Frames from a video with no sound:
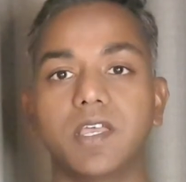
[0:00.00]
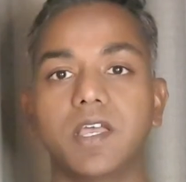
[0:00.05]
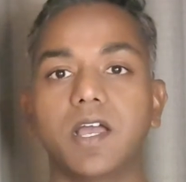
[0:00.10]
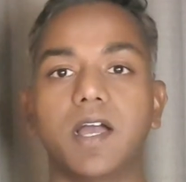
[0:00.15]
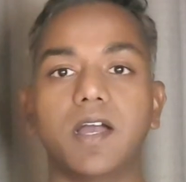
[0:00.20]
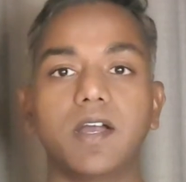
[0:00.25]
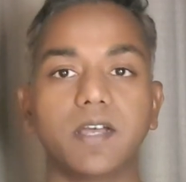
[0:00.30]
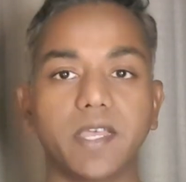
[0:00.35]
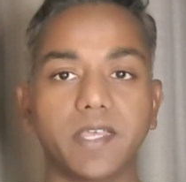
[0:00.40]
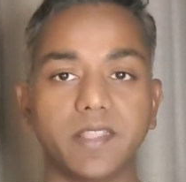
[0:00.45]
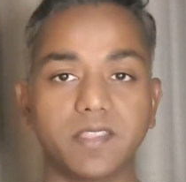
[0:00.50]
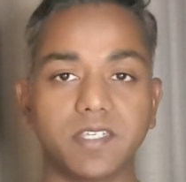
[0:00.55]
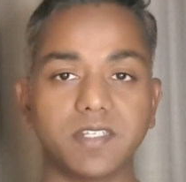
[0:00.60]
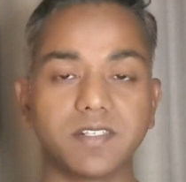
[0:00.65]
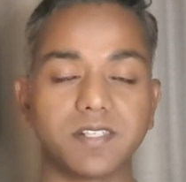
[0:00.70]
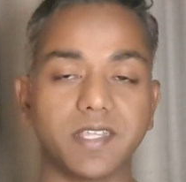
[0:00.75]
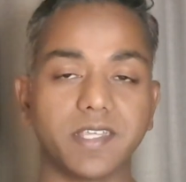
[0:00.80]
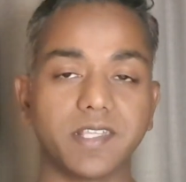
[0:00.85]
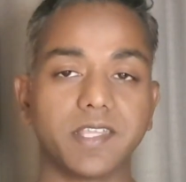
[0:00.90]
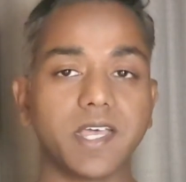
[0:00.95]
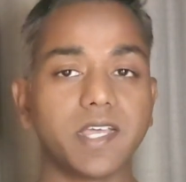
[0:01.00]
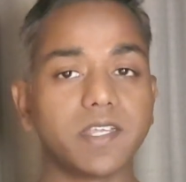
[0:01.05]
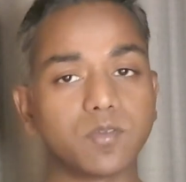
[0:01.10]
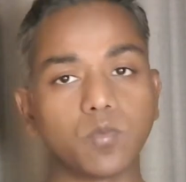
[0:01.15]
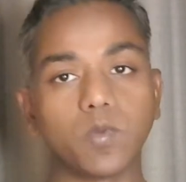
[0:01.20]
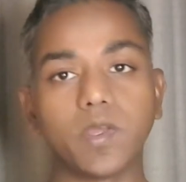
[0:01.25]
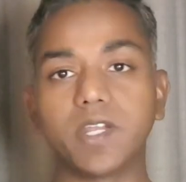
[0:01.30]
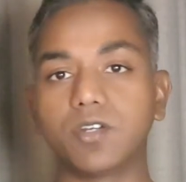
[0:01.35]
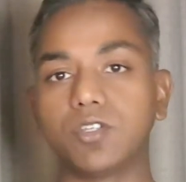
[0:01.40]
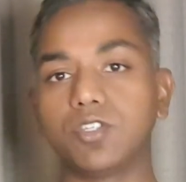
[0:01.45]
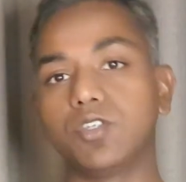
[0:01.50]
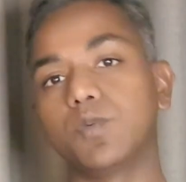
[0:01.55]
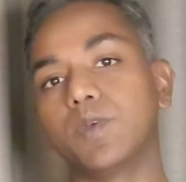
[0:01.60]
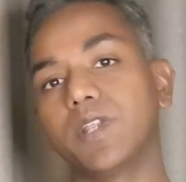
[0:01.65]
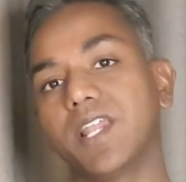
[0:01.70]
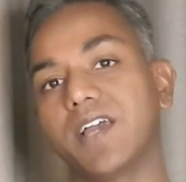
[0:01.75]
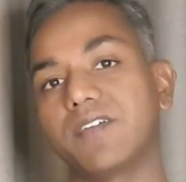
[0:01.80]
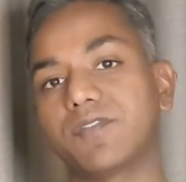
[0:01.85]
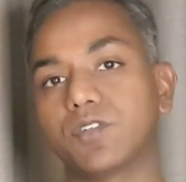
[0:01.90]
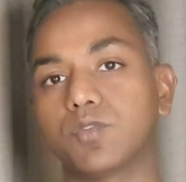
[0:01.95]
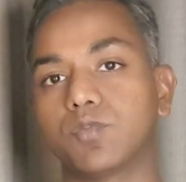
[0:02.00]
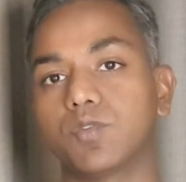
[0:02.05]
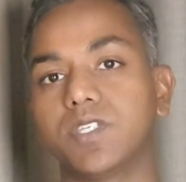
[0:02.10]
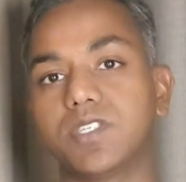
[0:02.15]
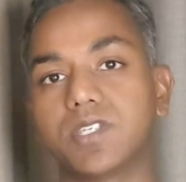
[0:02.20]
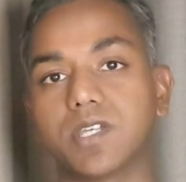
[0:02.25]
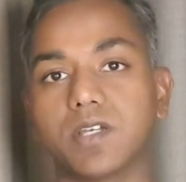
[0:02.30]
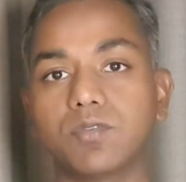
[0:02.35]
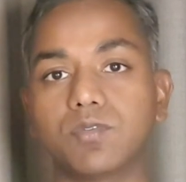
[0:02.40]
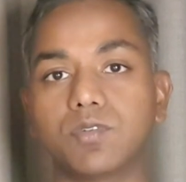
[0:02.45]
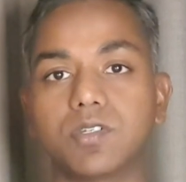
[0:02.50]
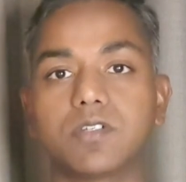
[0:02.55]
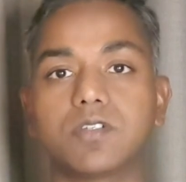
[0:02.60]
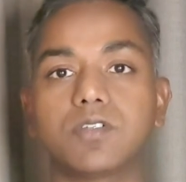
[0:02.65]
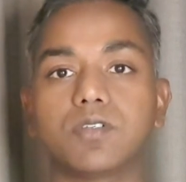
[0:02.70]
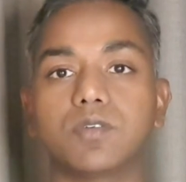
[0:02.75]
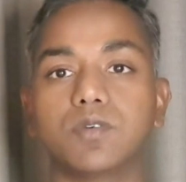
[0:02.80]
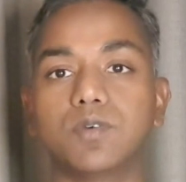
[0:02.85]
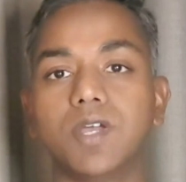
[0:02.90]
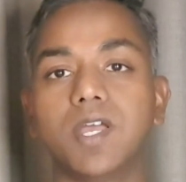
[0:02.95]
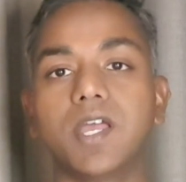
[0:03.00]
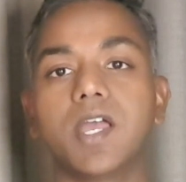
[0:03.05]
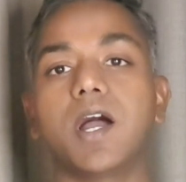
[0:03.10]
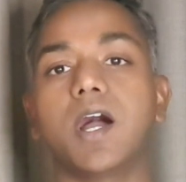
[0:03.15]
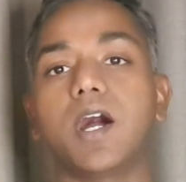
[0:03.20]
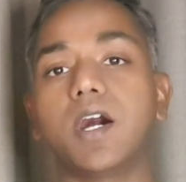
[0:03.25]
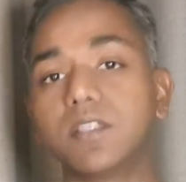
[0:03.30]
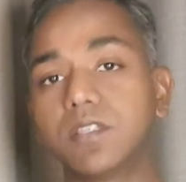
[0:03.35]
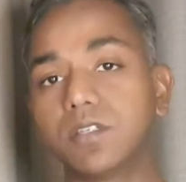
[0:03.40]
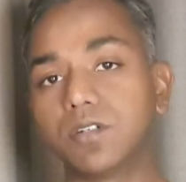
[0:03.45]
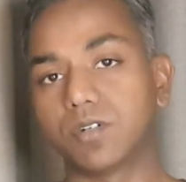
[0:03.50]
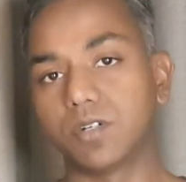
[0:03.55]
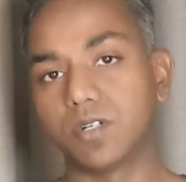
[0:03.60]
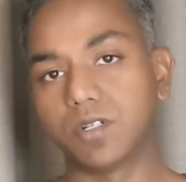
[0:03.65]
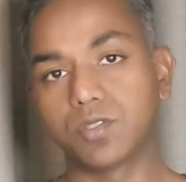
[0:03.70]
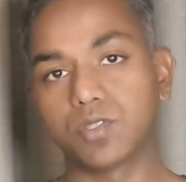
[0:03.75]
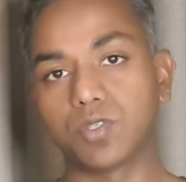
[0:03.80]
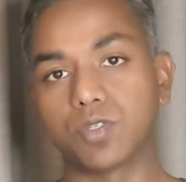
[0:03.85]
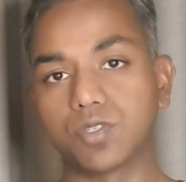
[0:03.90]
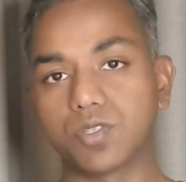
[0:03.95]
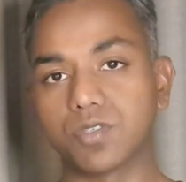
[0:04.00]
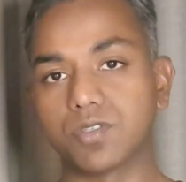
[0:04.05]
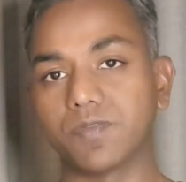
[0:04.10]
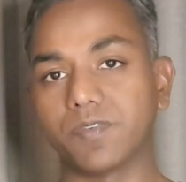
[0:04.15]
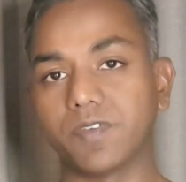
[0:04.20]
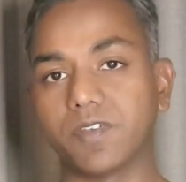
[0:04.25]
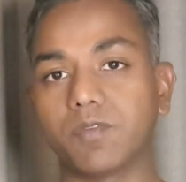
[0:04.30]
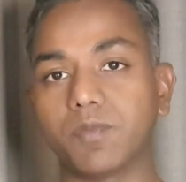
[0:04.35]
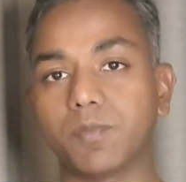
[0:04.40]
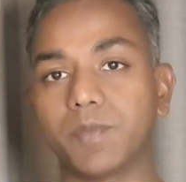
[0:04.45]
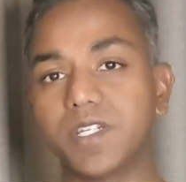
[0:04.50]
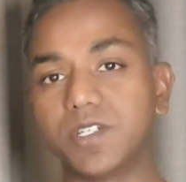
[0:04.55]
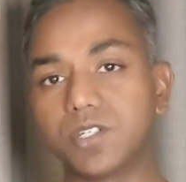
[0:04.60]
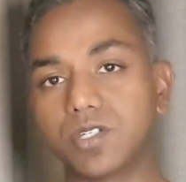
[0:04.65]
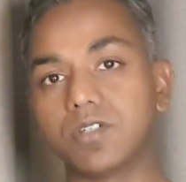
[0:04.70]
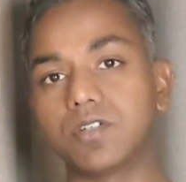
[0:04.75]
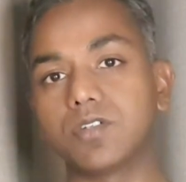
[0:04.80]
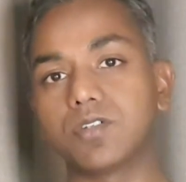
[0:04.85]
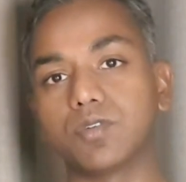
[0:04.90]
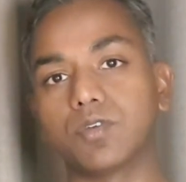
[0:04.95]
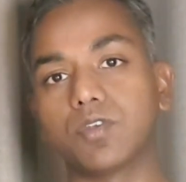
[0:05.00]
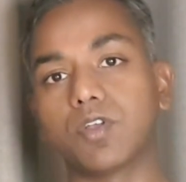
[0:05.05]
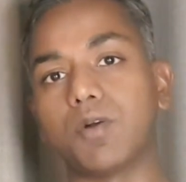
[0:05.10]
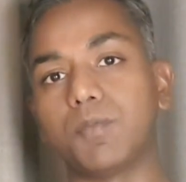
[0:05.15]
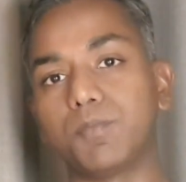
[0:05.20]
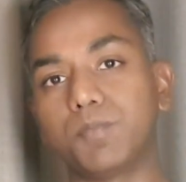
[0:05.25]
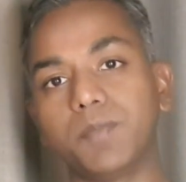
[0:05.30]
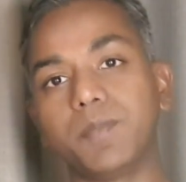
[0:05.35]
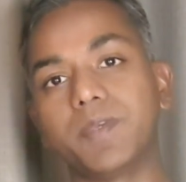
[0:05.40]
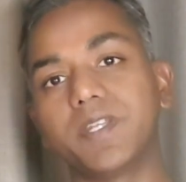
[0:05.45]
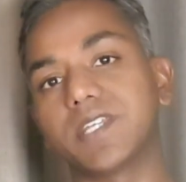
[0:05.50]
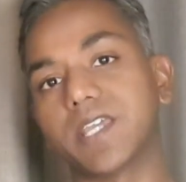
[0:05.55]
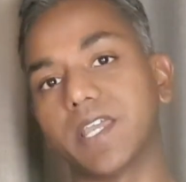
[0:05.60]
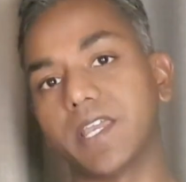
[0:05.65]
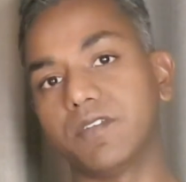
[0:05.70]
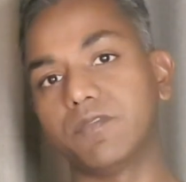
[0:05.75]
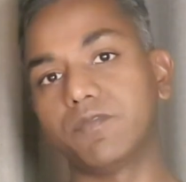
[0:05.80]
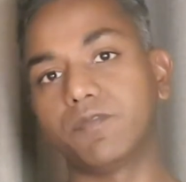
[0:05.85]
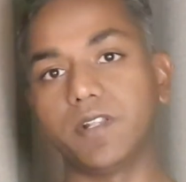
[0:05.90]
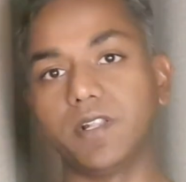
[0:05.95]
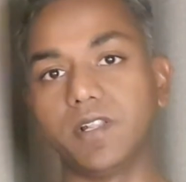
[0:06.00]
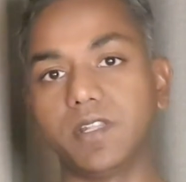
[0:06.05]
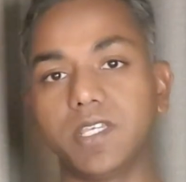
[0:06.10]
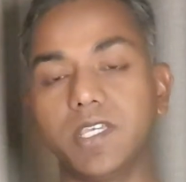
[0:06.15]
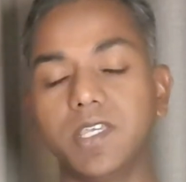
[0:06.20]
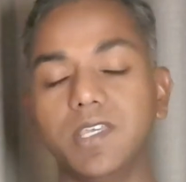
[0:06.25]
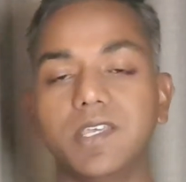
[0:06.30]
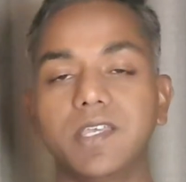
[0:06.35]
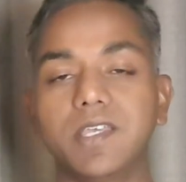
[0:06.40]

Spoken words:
and things like that, where you will have to reach out to other sources of information to complement and fill the